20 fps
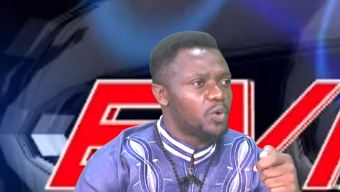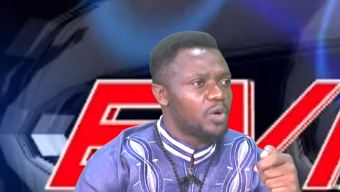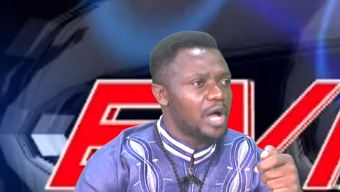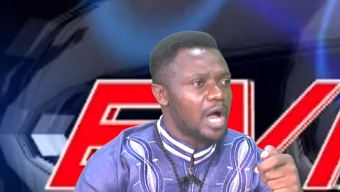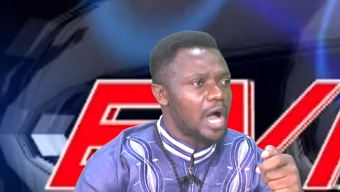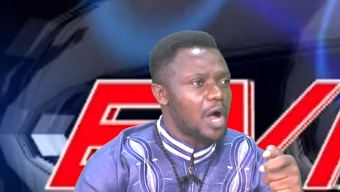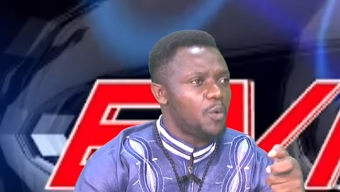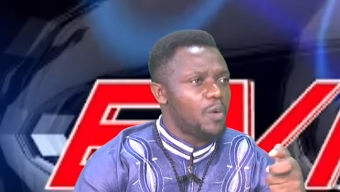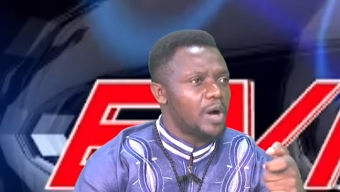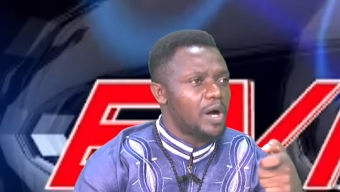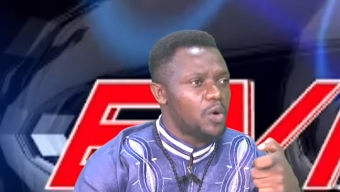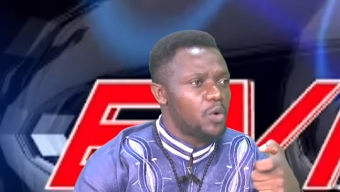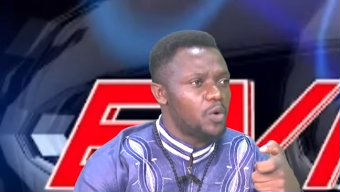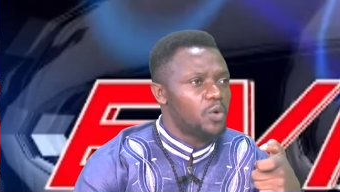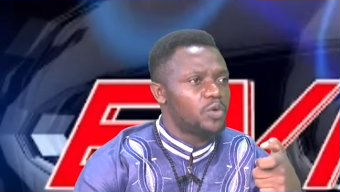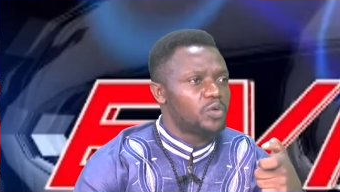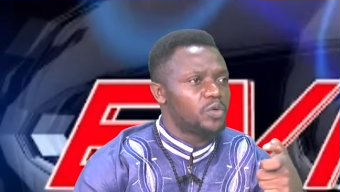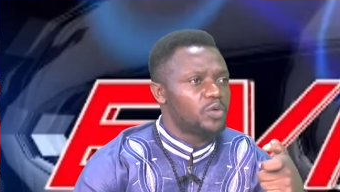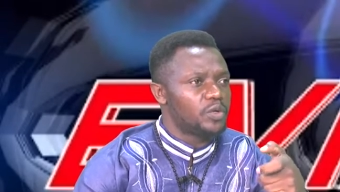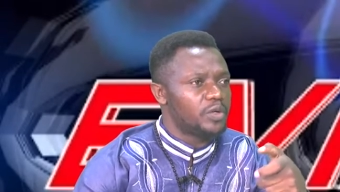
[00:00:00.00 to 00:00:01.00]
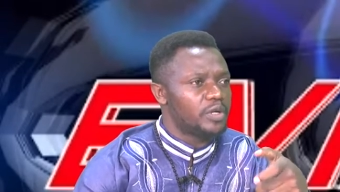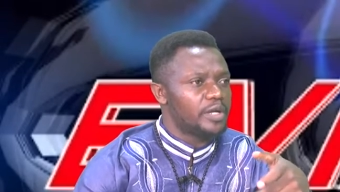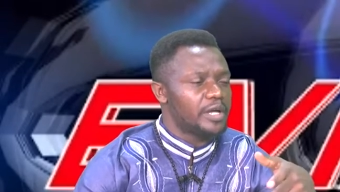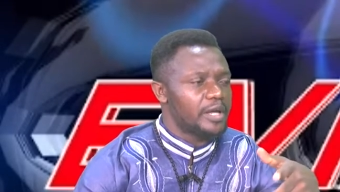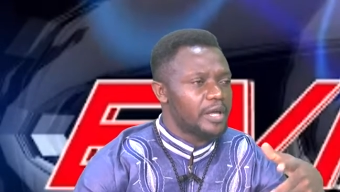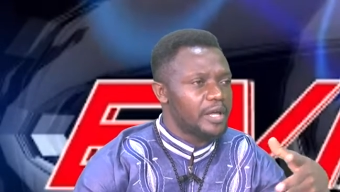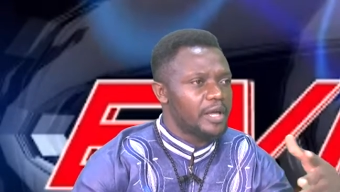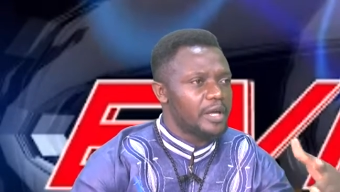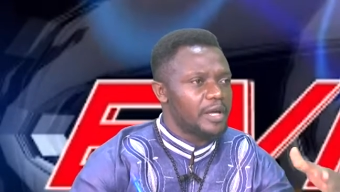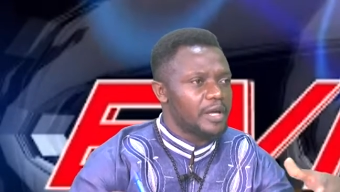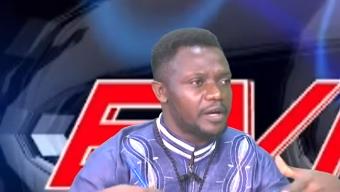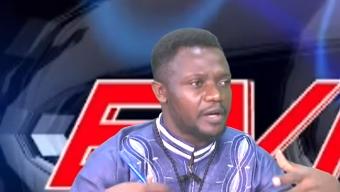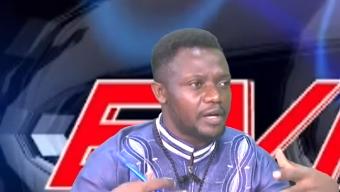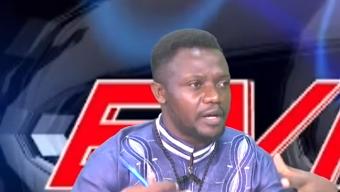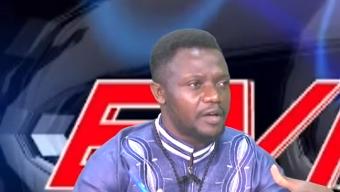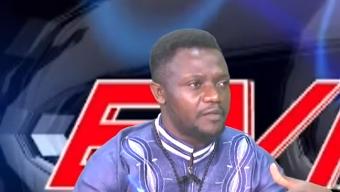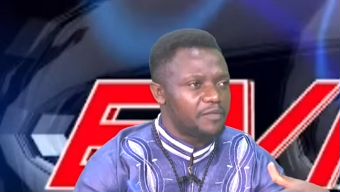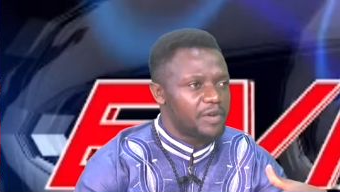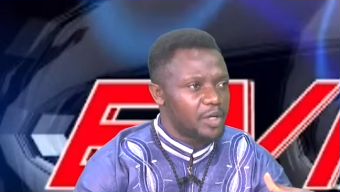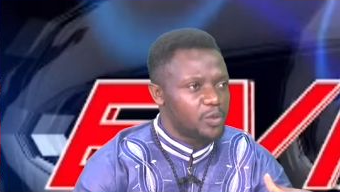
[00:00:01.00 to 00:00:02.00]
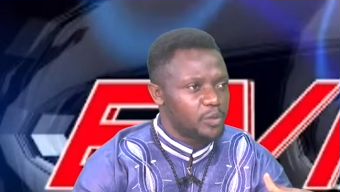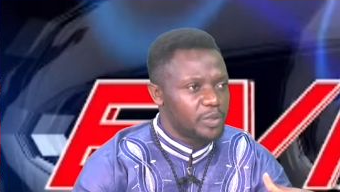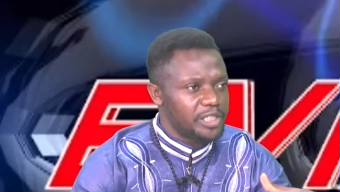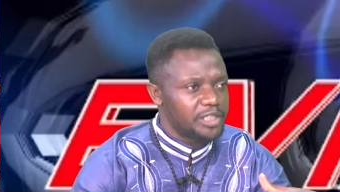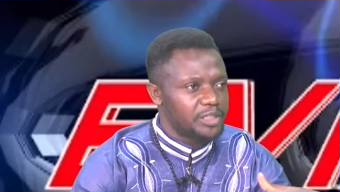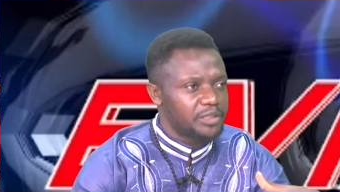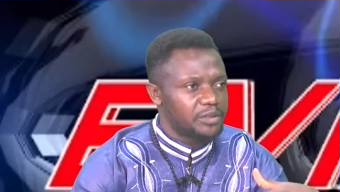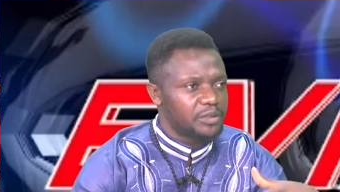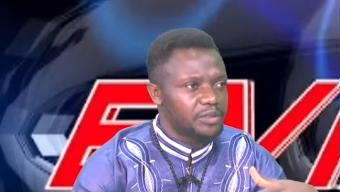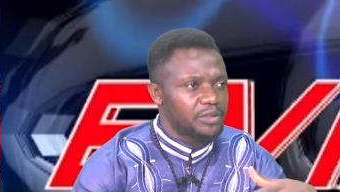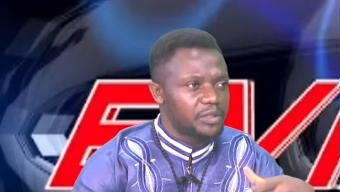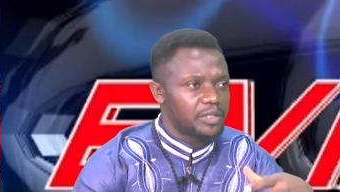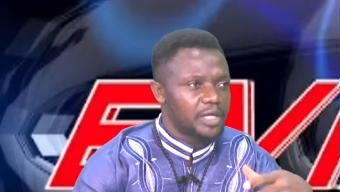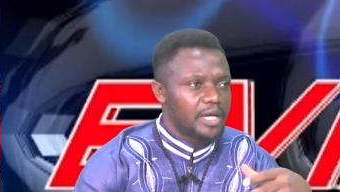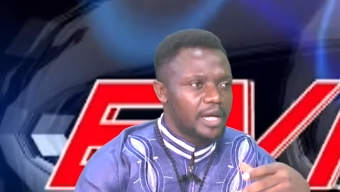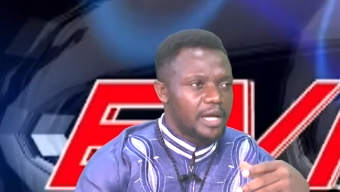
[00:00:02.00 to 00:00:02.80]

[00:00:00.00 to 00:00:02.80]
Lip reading: our own evaluations.